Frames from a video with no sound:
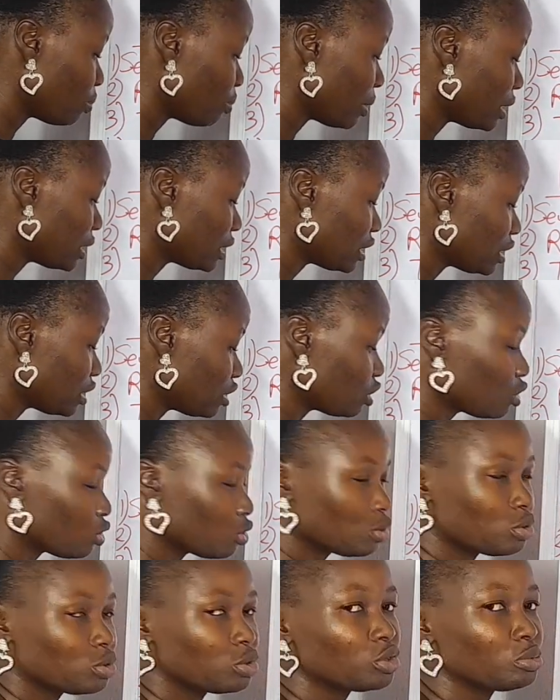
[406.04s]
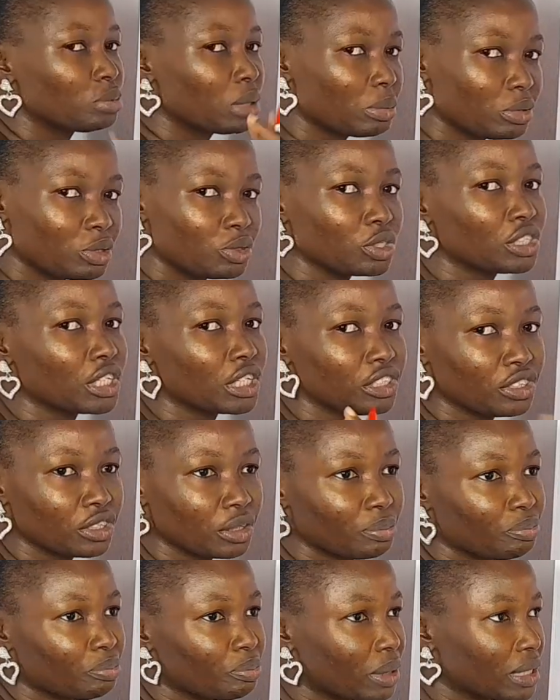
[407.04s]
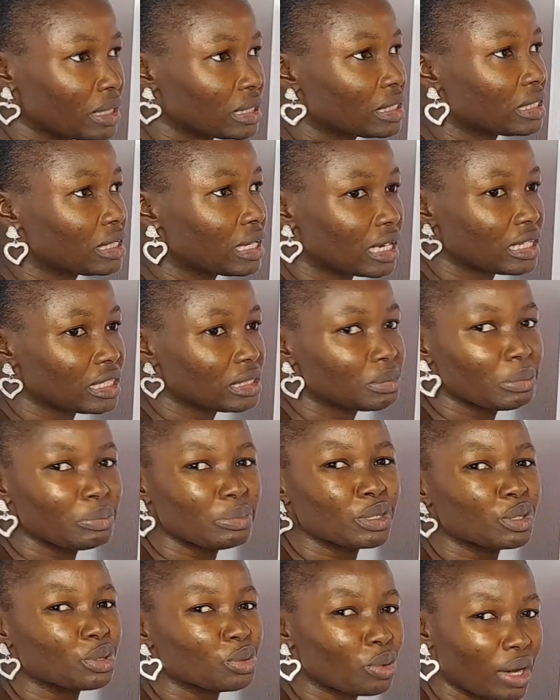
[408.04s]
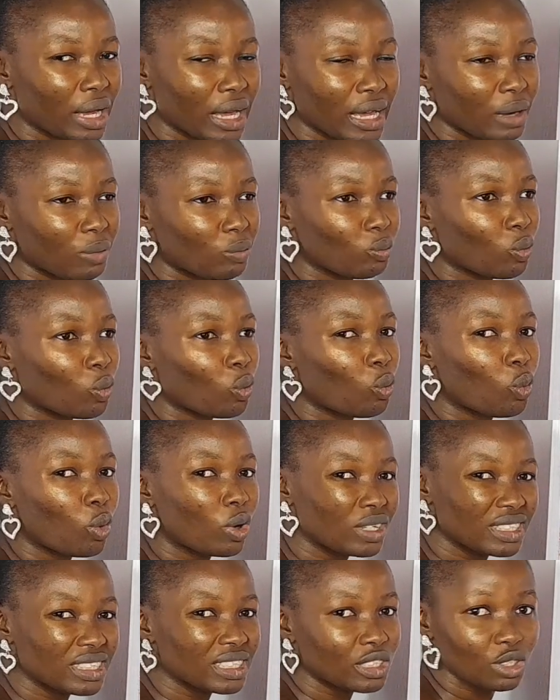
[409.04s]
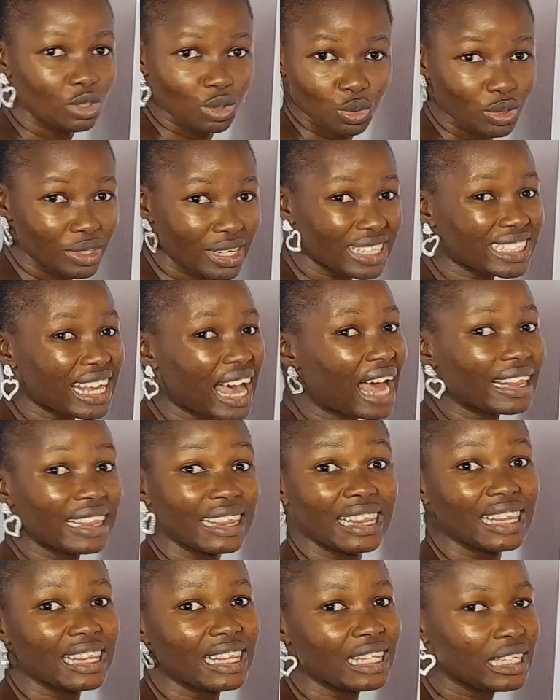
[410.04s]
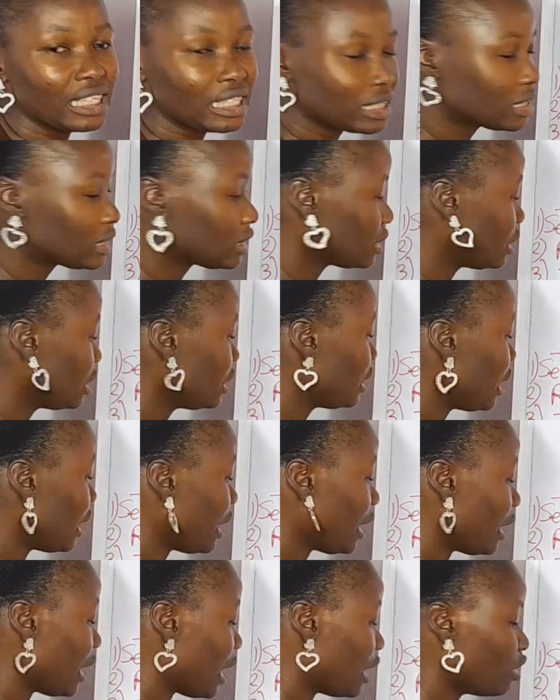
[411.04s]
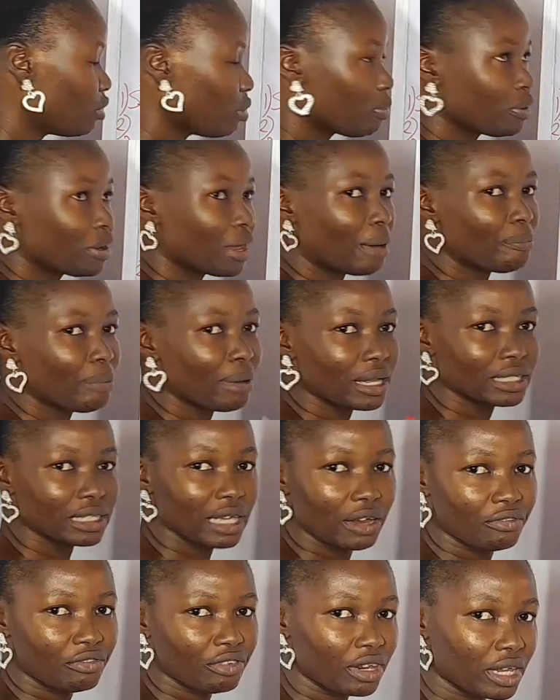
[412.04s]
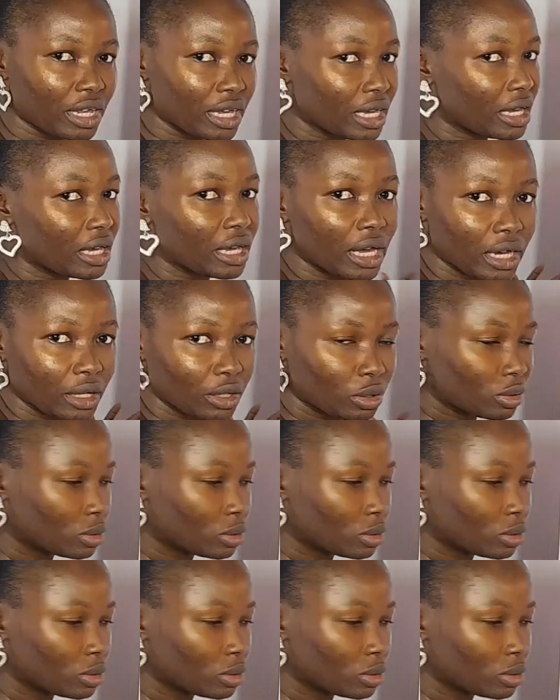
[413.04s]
painting you should be able to change your painting at least maybe once in 2 years at least. I know people that paint every year, and